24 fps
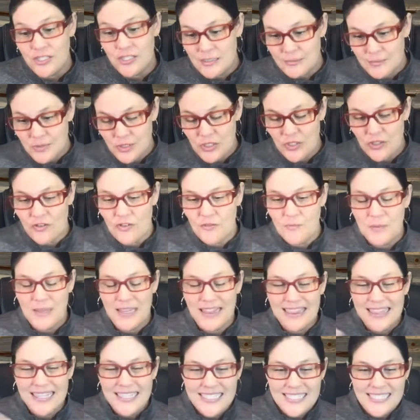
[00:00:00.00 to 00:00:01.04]
just observe,
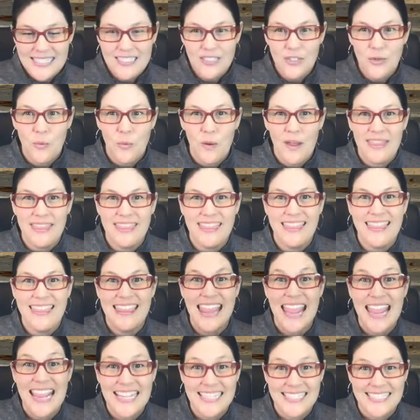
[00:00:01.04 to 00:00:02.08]
but listen to what
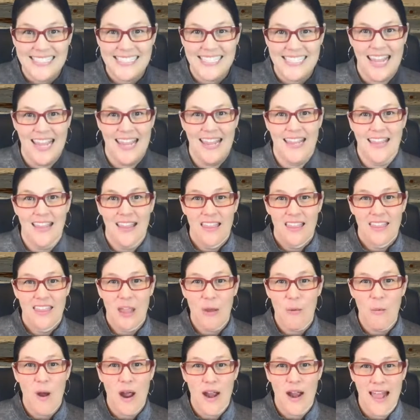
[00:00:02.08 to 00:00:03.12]
they say
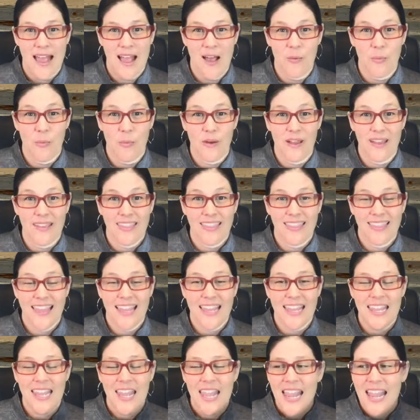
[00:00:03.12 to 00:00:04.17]
they want help with.
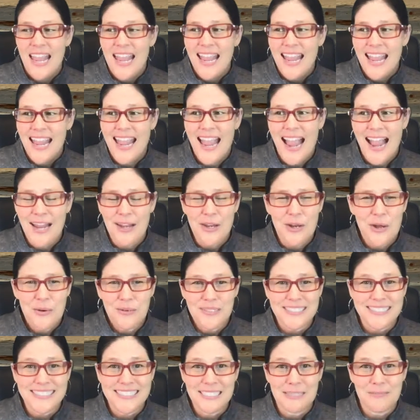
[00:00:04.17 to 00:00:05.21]
Like, I
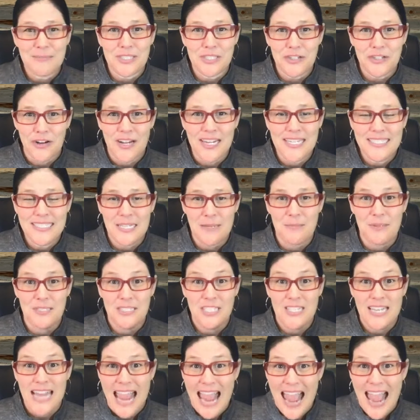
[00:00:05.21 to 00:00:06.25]
know it seems crazy,
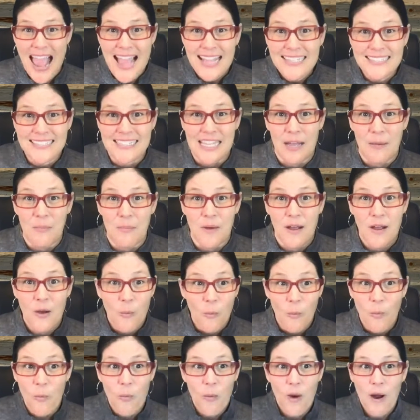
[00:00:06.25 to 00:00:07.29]
but ask them,
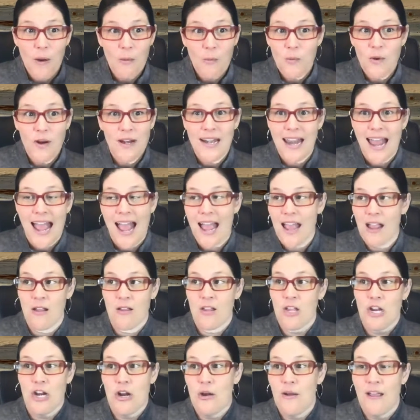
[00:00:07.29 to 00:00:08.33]
what would,
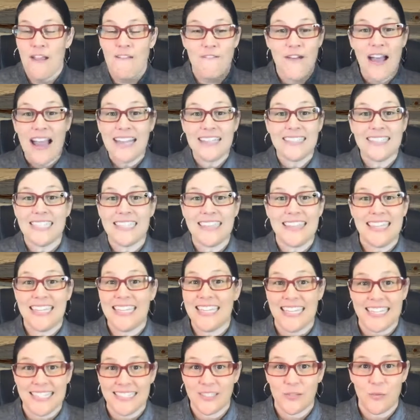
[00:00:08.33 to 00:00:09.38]
if I did
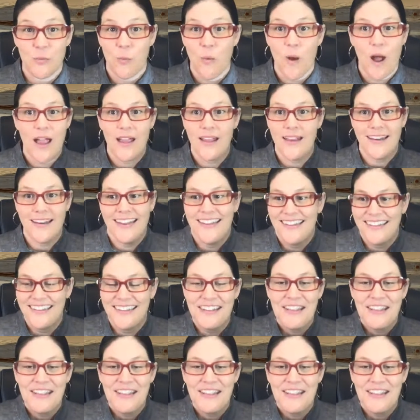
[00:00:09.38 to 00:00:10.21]
this, what,